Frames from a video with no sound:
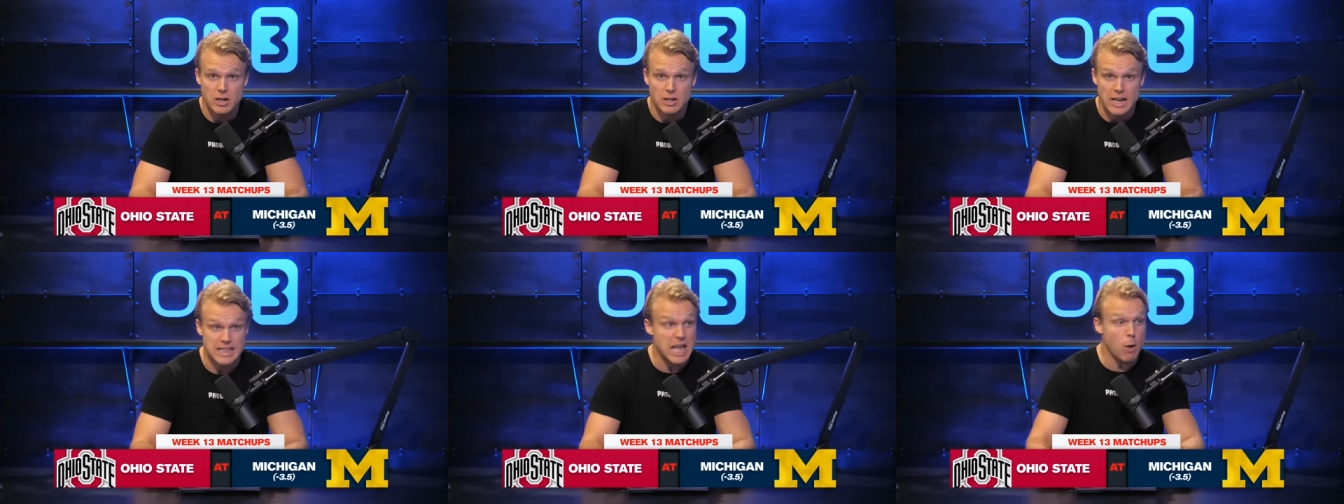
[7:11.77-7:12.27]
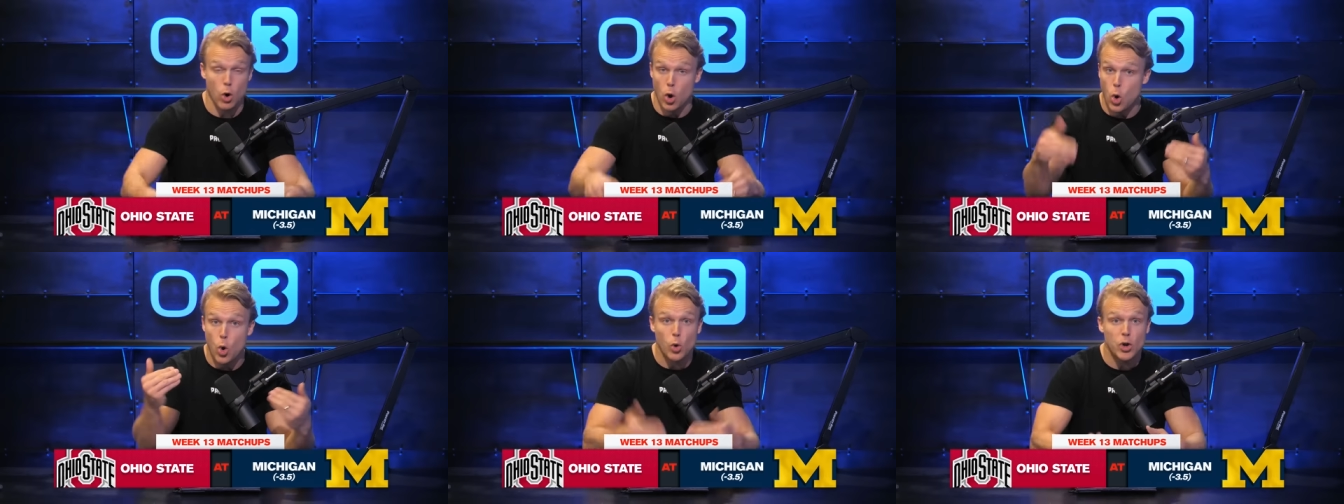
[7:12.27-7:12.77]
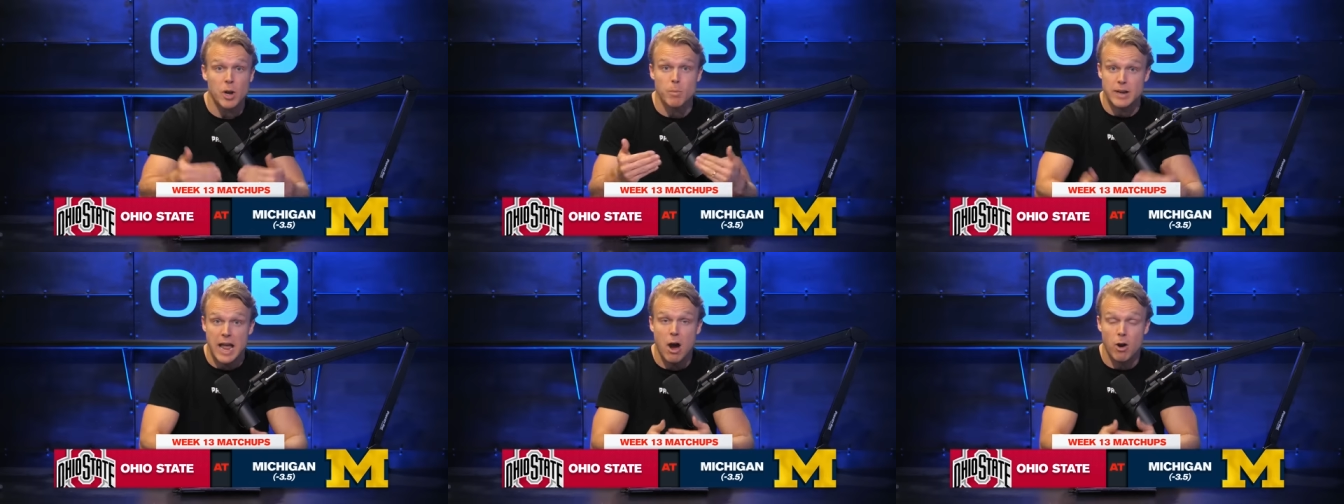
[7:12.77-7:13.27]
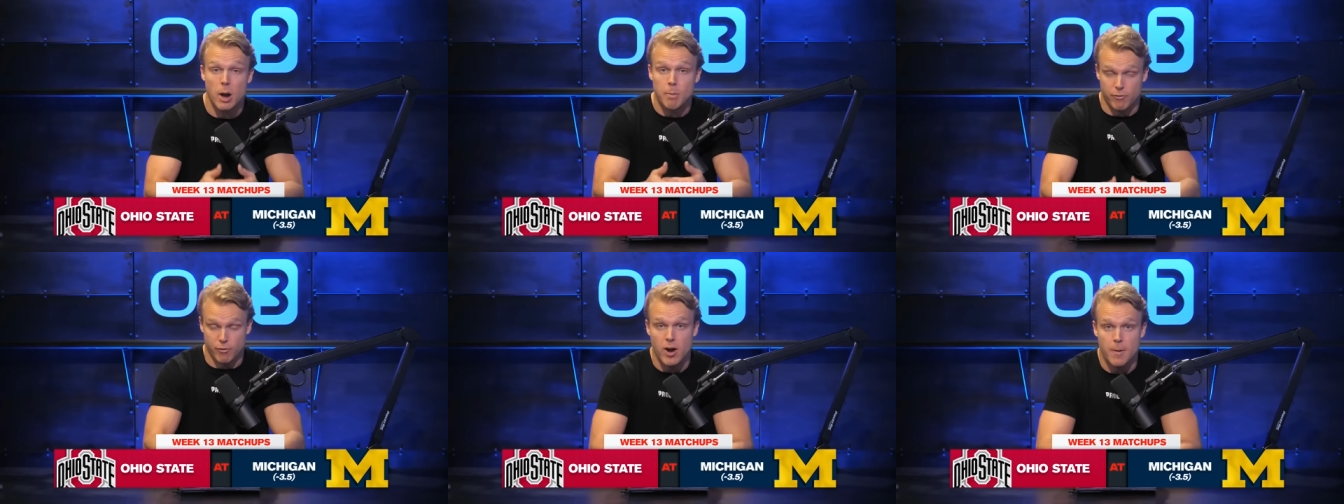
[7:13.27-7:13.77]
Like, they were holding them down up
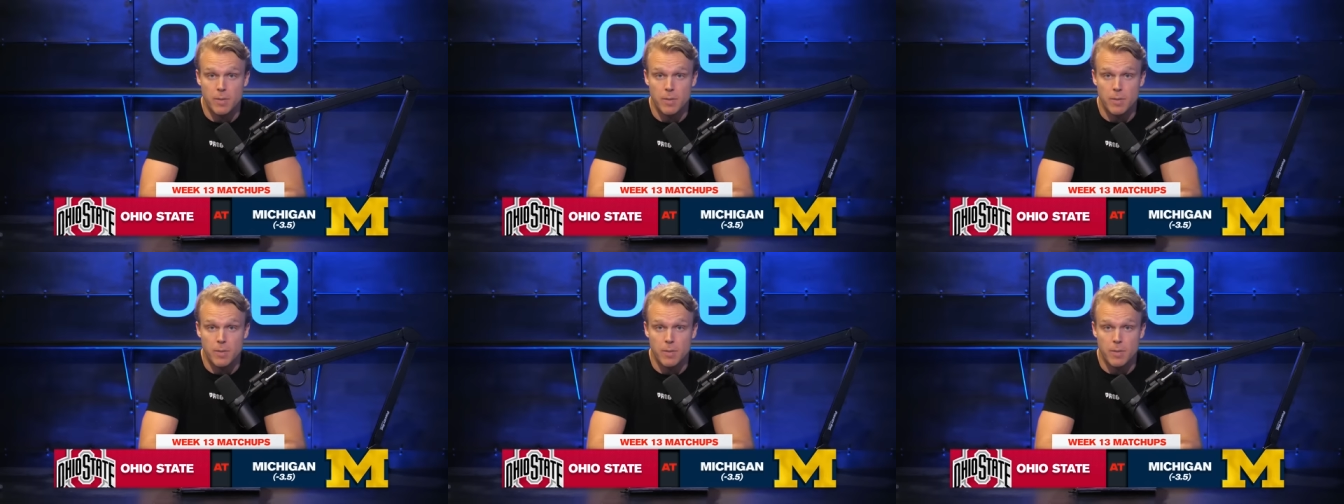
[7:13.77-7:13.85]
front.